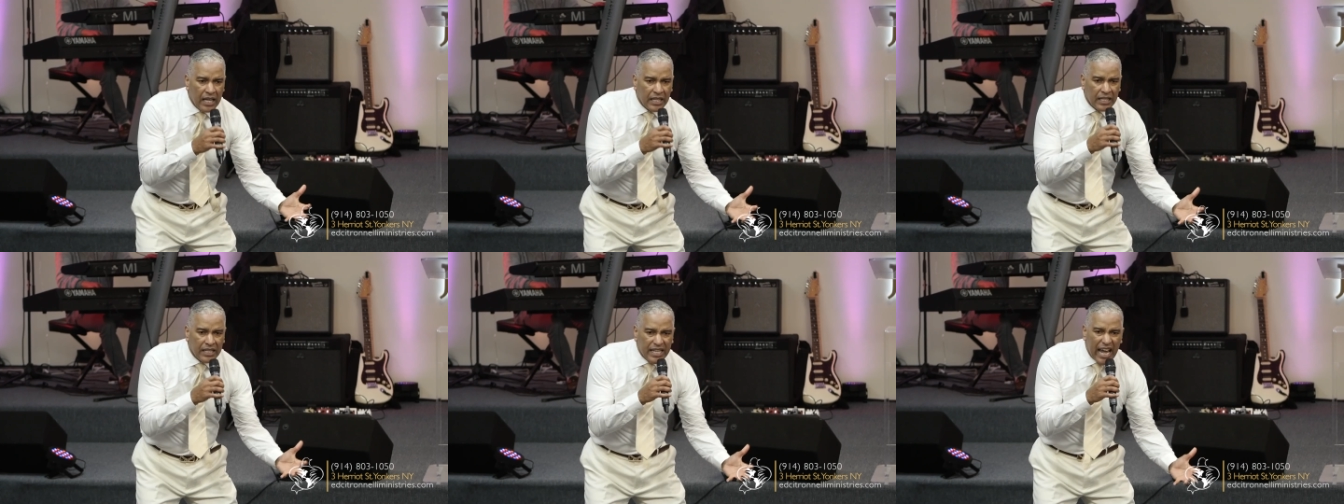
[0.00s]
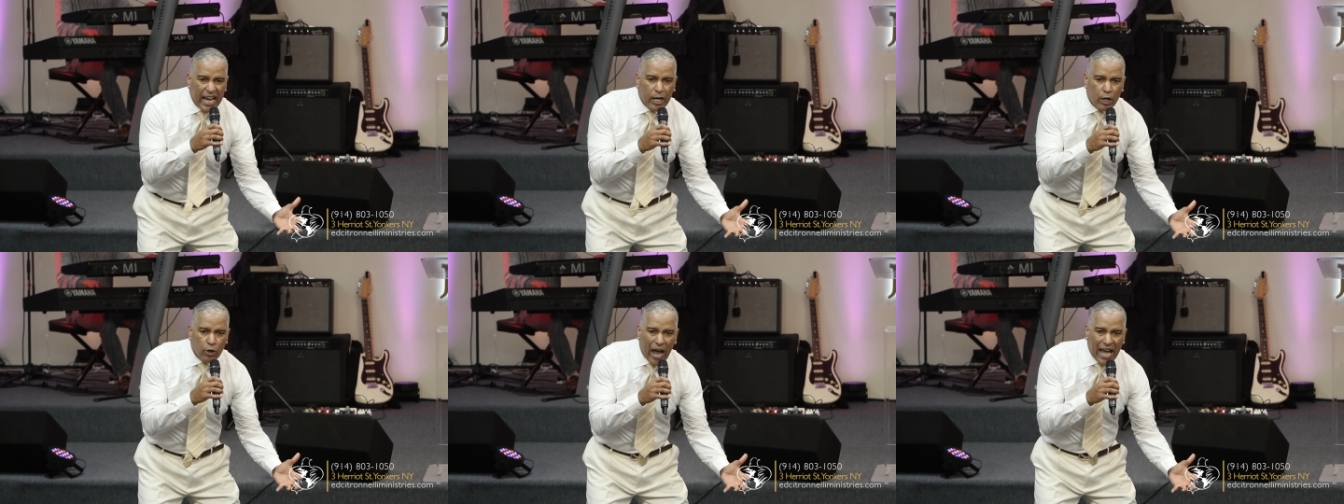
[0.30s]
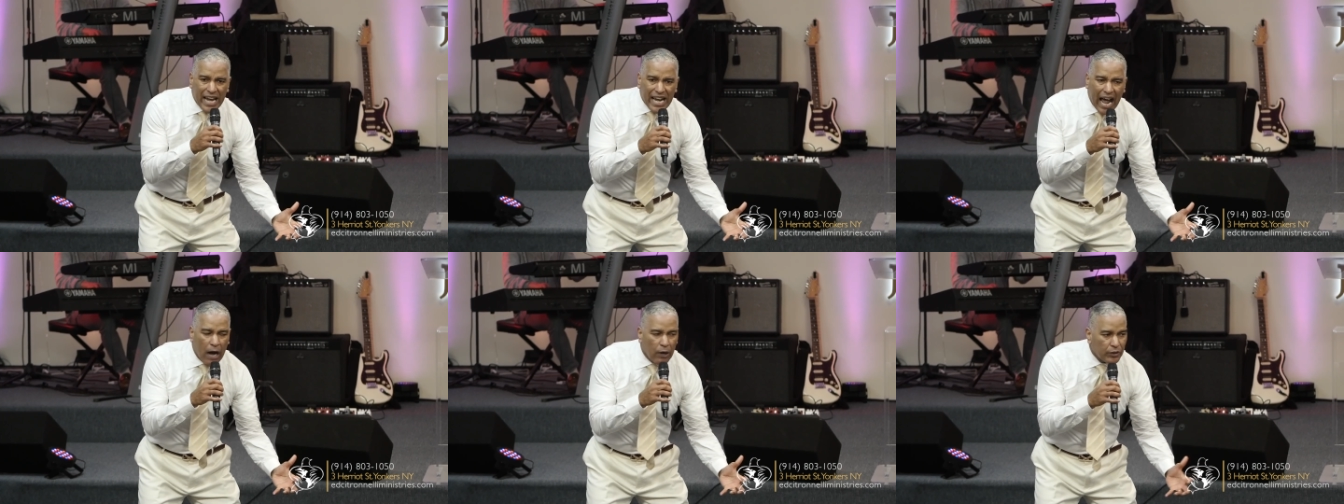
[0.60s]
They
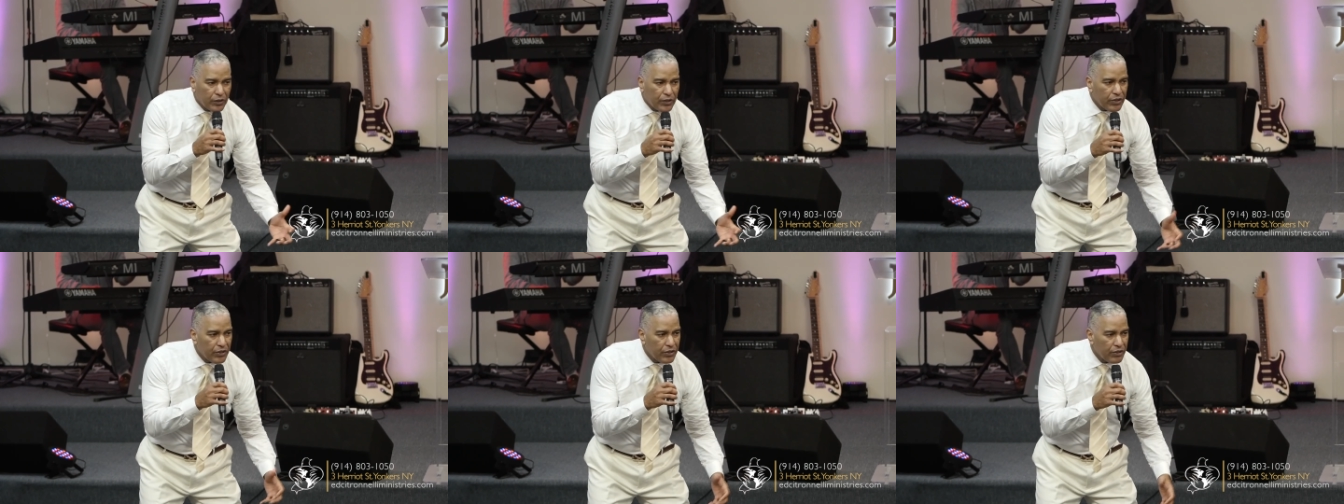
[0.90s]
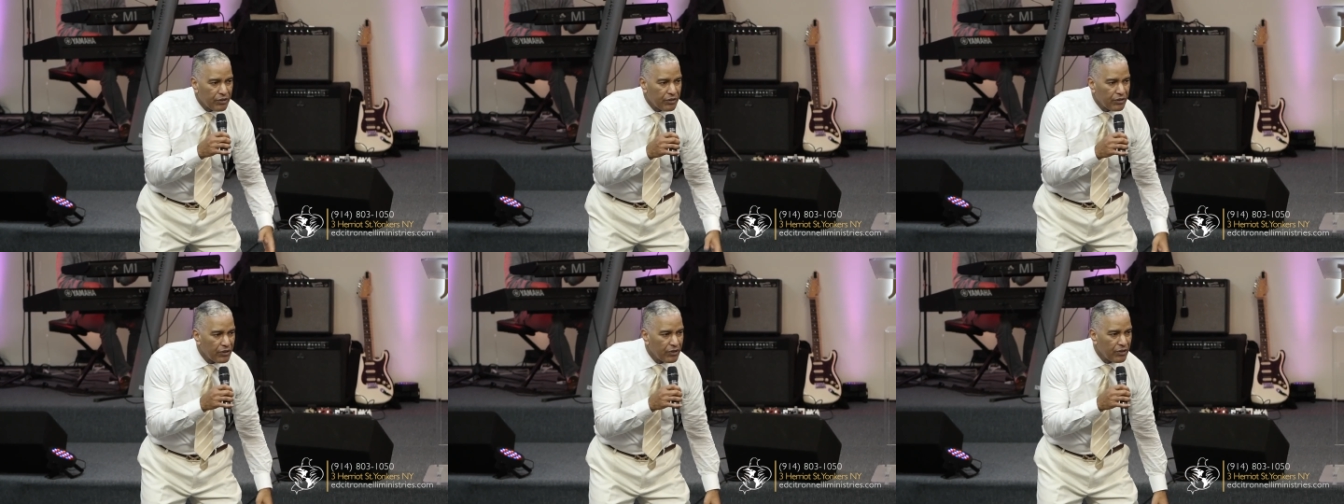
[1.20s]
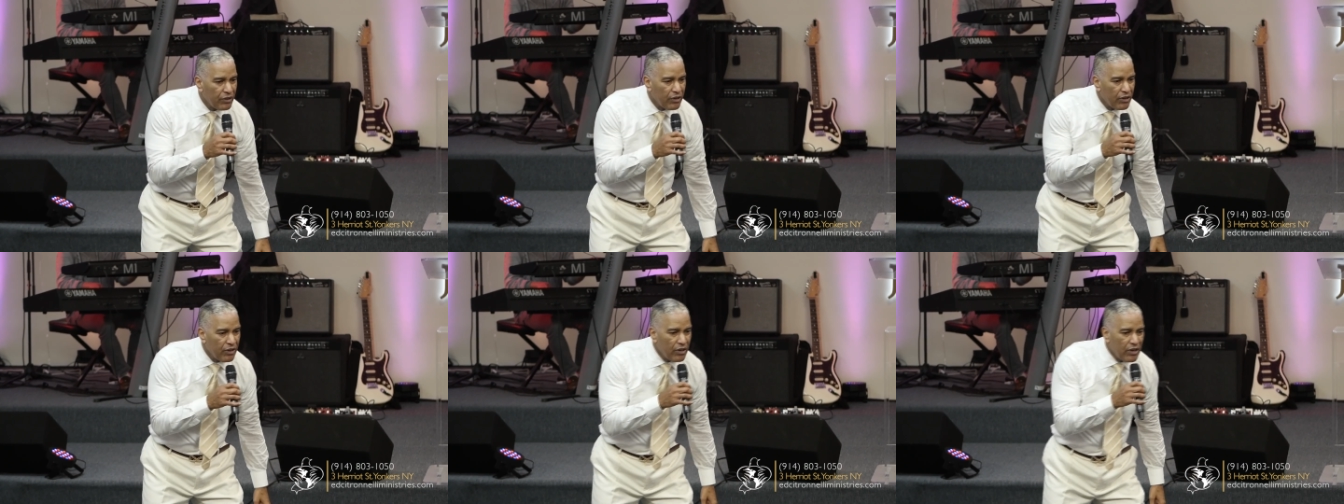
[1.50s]
cried out.
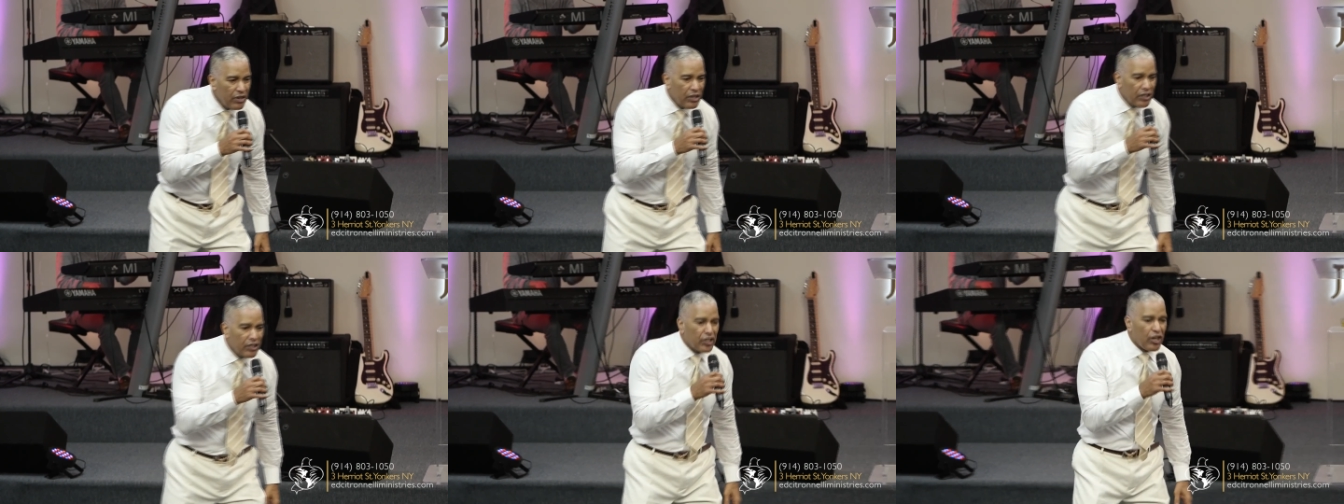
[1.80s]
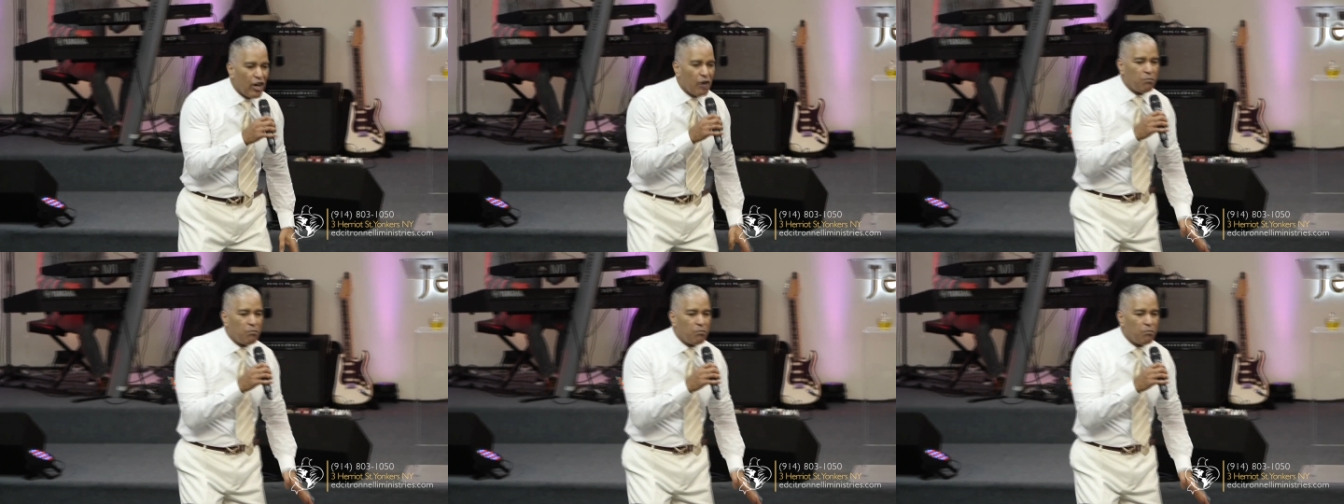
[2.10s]
The